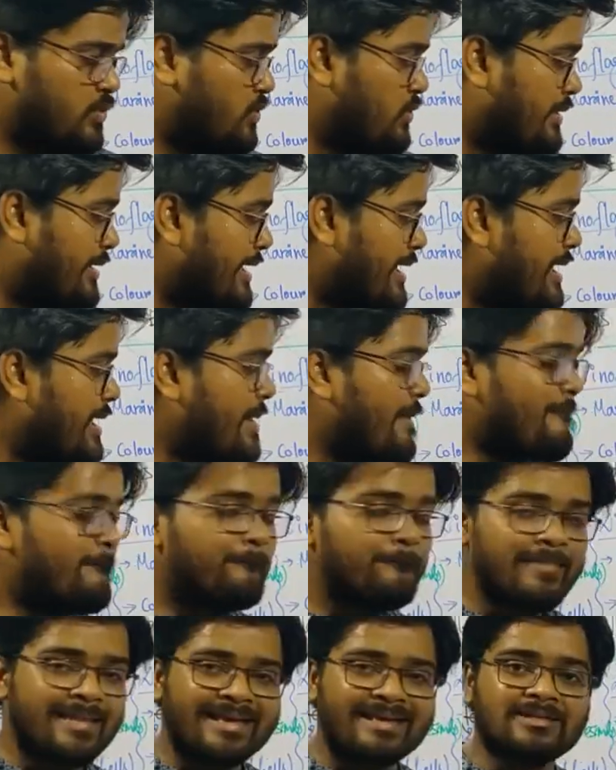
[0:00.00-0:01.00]
Okay,
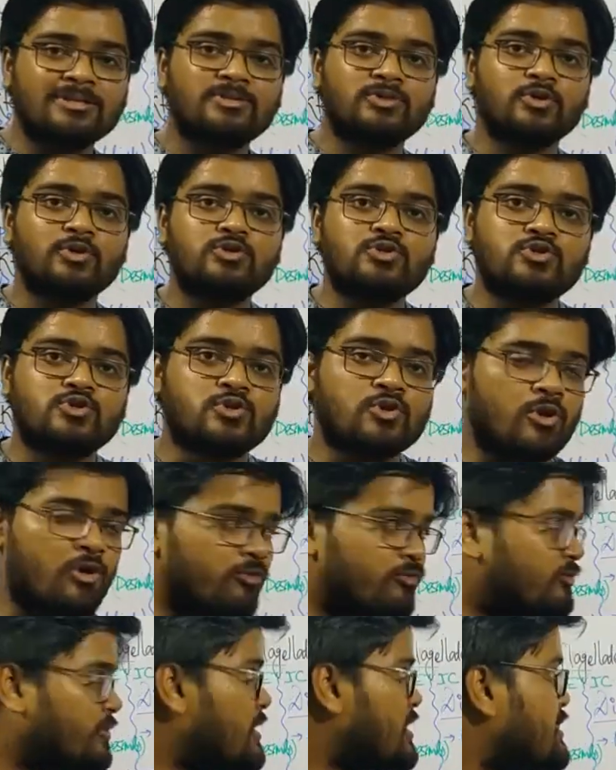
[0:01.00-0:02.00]

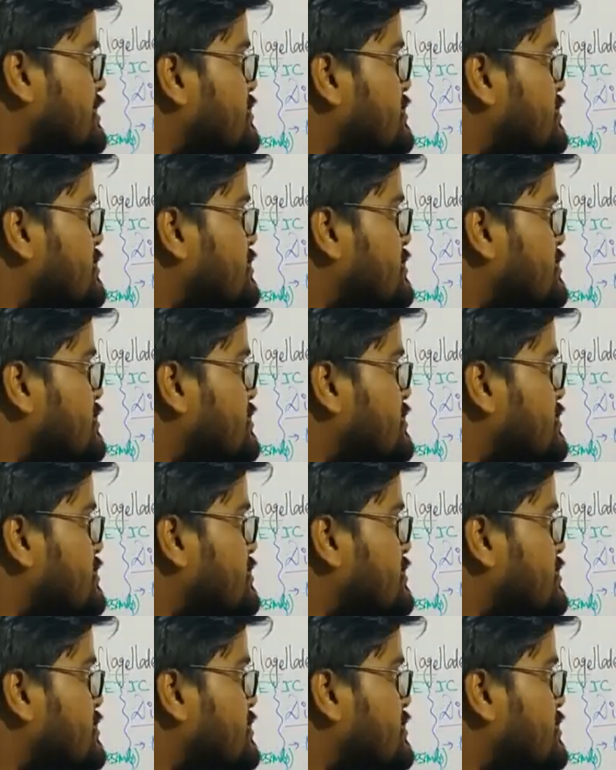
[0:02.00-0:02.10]
mixotroph.